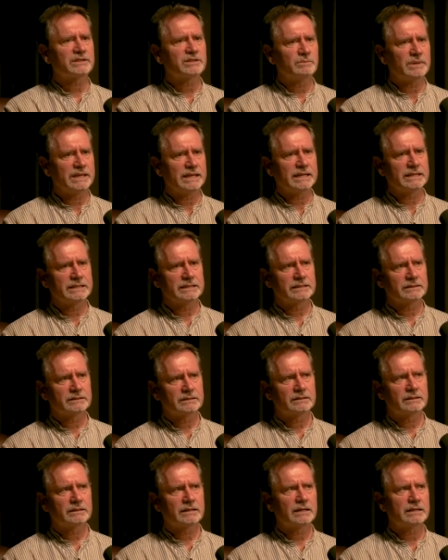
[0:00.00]
to me and
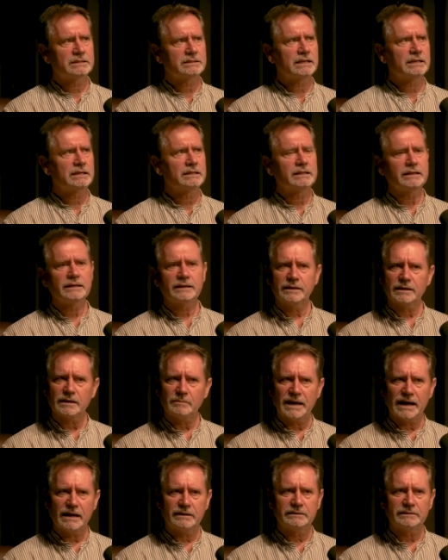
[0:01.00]
I started thinking
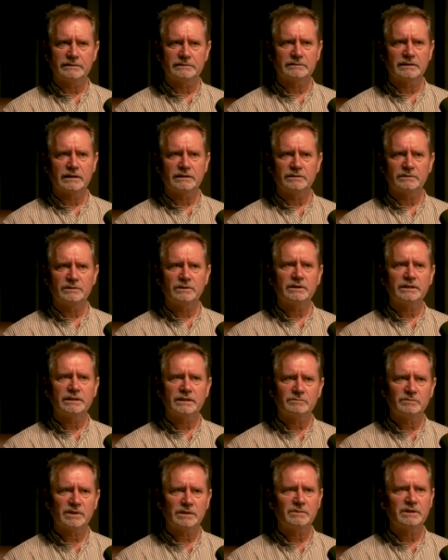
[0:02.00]
about it and I thought, oh
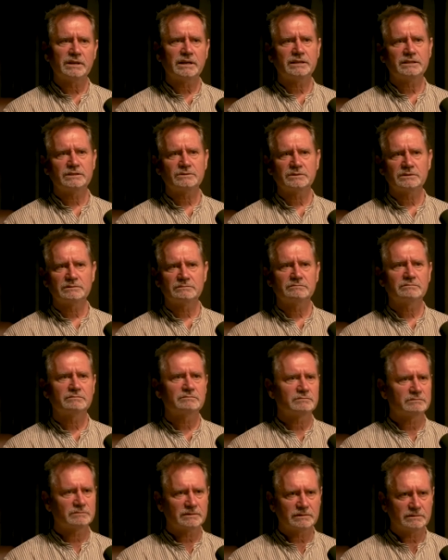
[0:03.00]
yeah, maybe I should
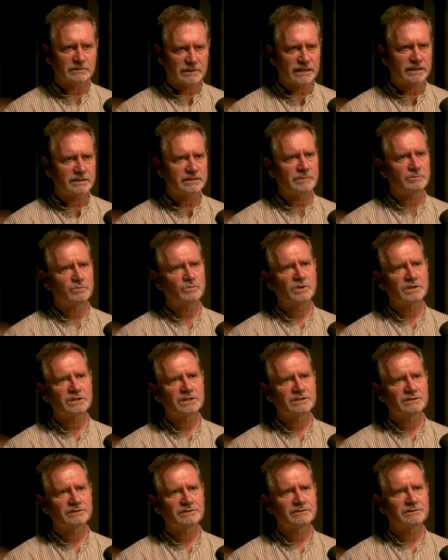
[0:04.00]
accept what
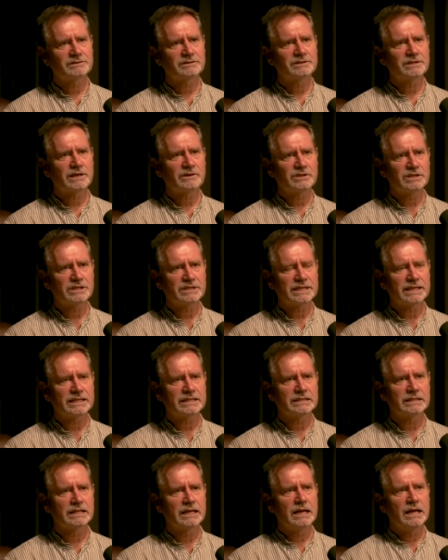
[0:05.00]
Charity said.
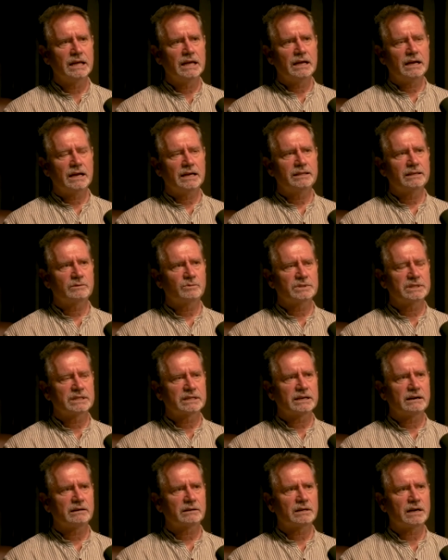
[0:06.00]
And I think it was
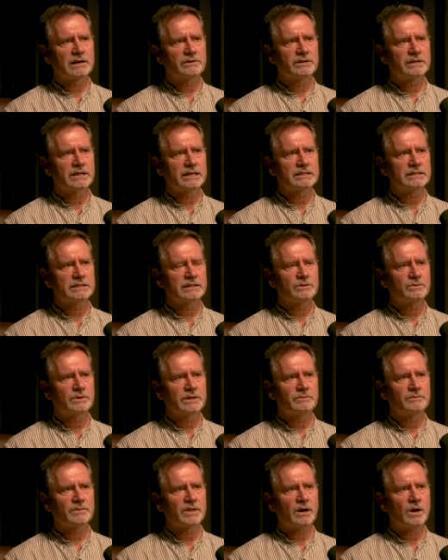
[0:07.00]
in Calcutta, and I said to
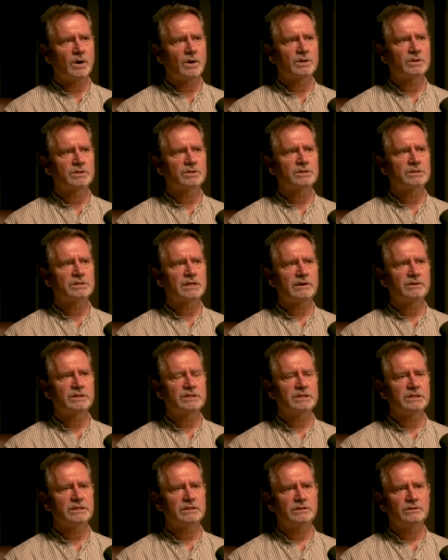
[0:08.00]
him, oh,
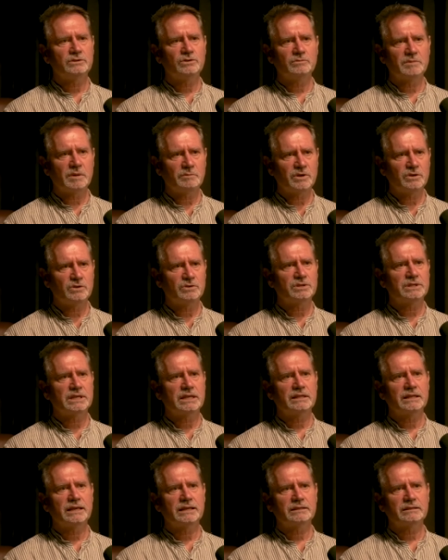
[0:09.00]
Charity, do you remember you
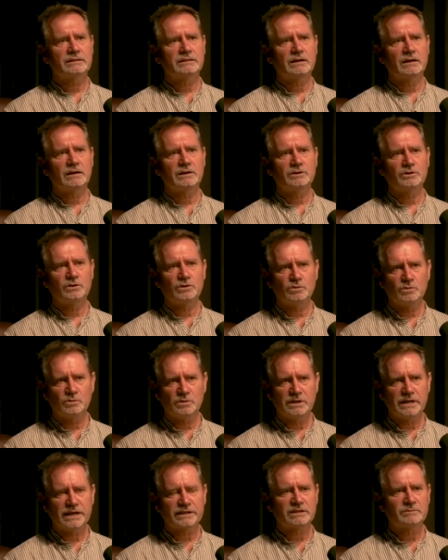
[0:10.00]
said that you
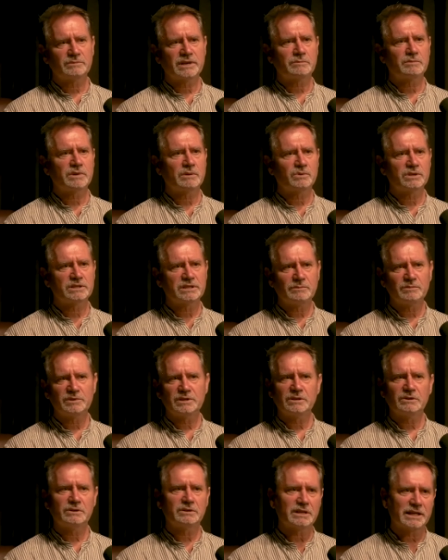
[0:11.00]
would like to make me a
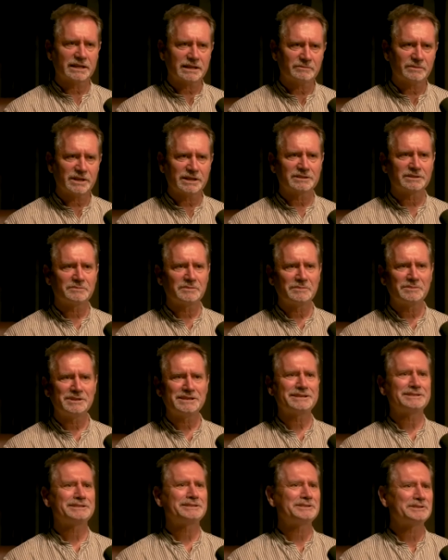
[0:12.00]
preceptor and I can make some
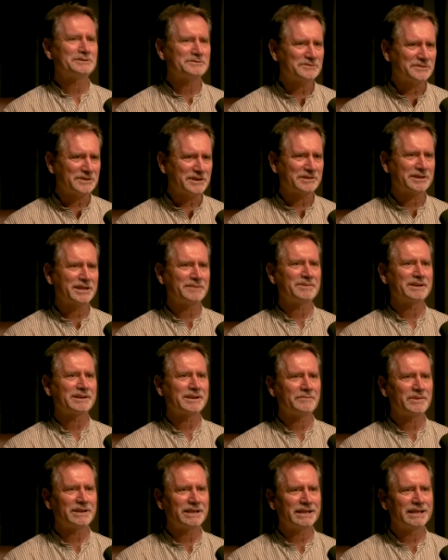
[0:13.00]
ABSs for keeping
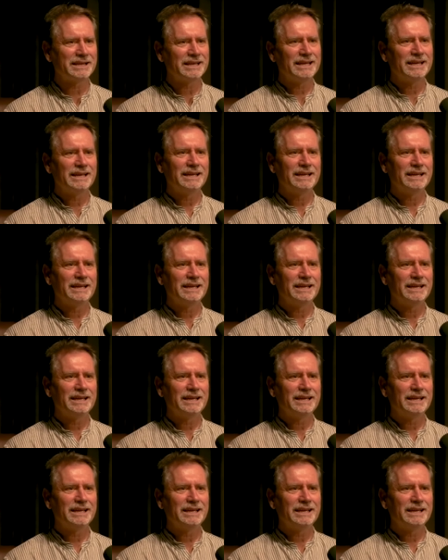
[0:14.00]
company?